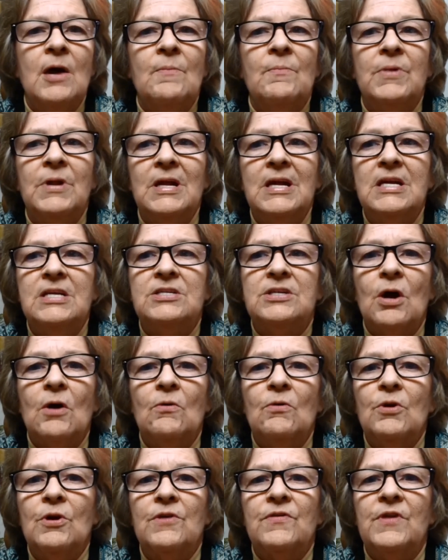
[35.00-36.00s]
please go
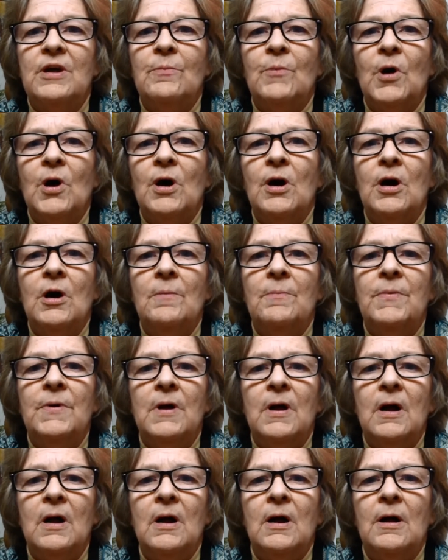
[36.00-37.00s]
look them up
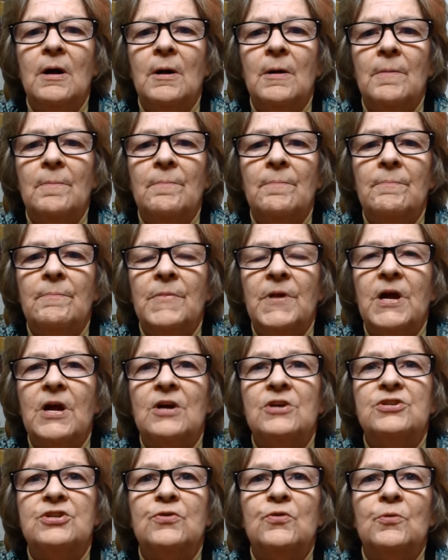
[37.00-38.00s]

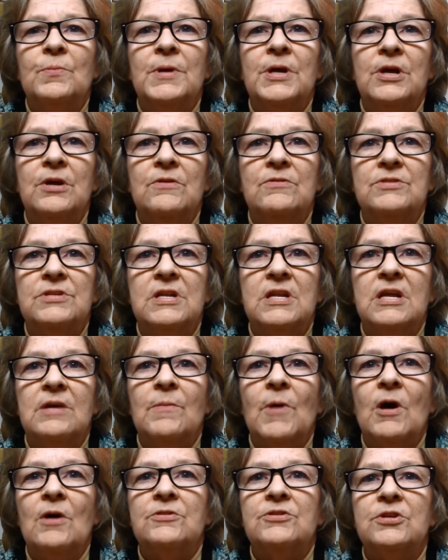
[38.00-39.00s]
because you will be using them
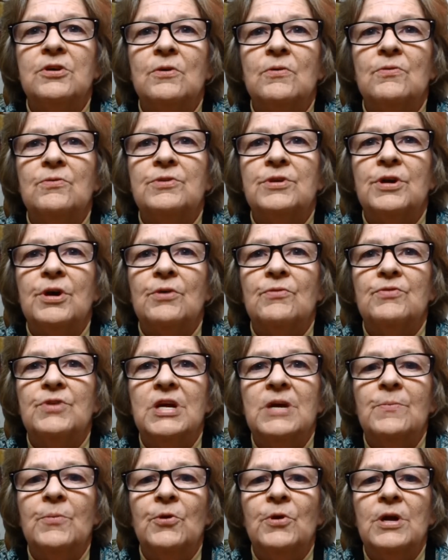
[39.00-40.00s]
also to go
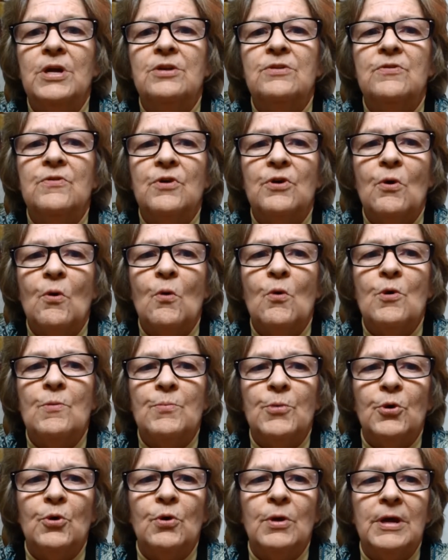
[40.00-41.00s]
deeper into the cord
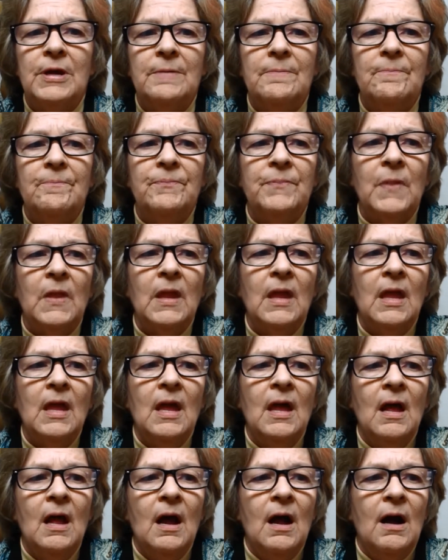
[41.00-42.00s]
pulling.
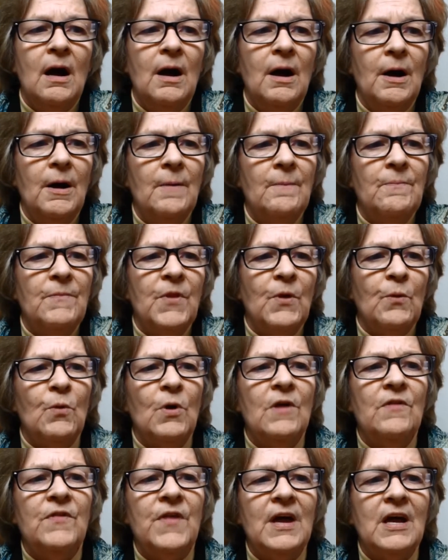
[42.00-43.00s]
The
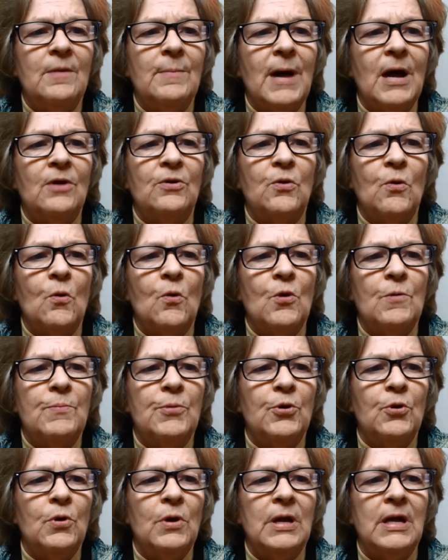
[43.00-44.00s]
one thing about cord
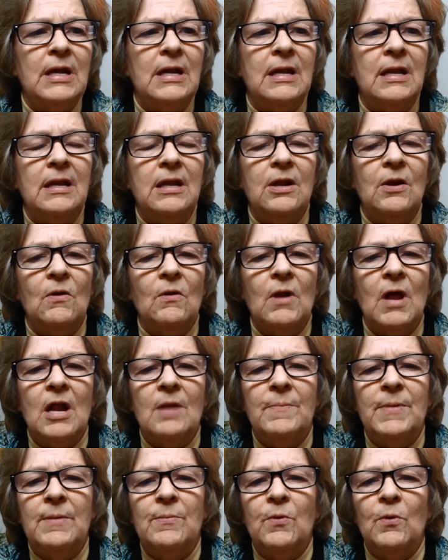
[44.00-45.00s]
pulling, a lot of
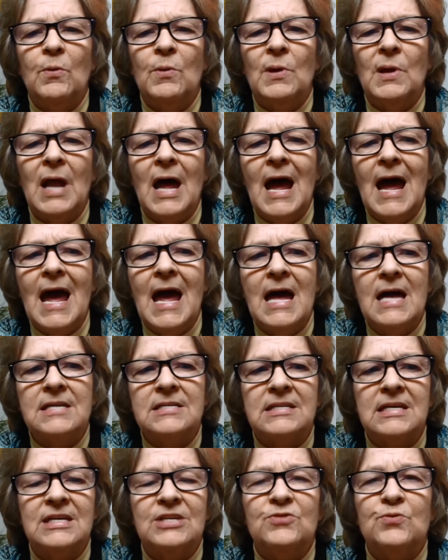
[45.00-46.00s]
people will
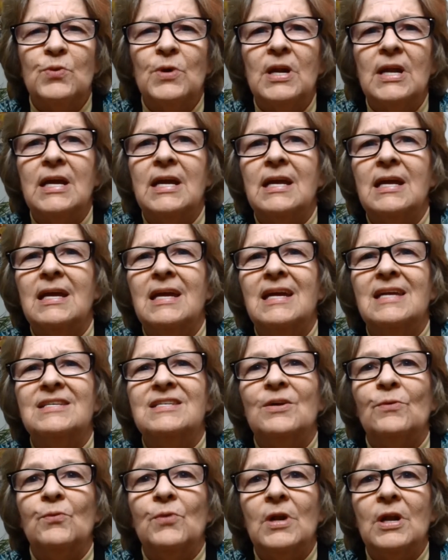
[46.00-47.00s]
ask is
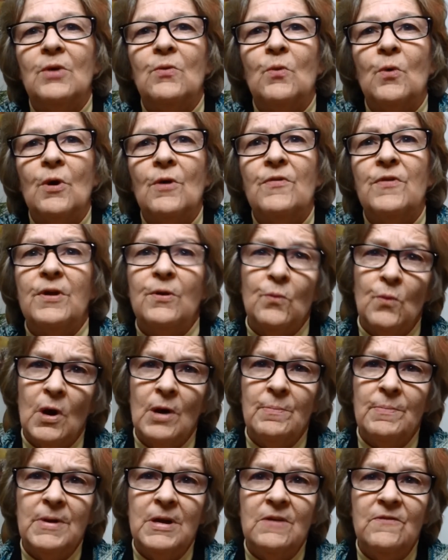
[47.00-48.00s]
it really worth it?
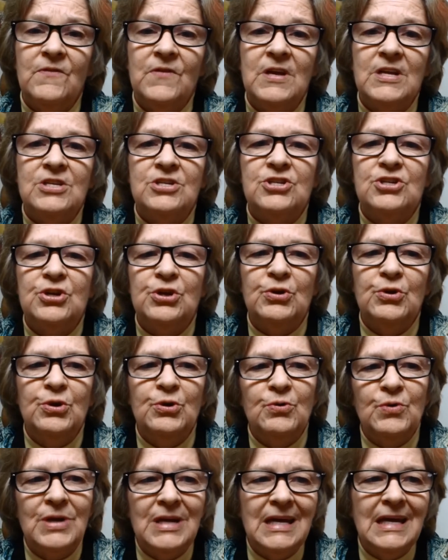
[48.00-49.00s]
What benefits do you
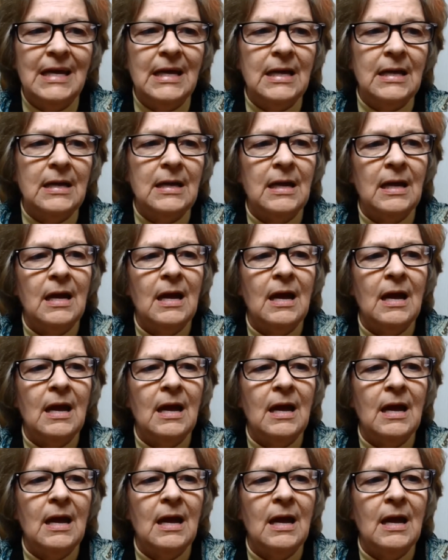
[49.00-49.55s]
get?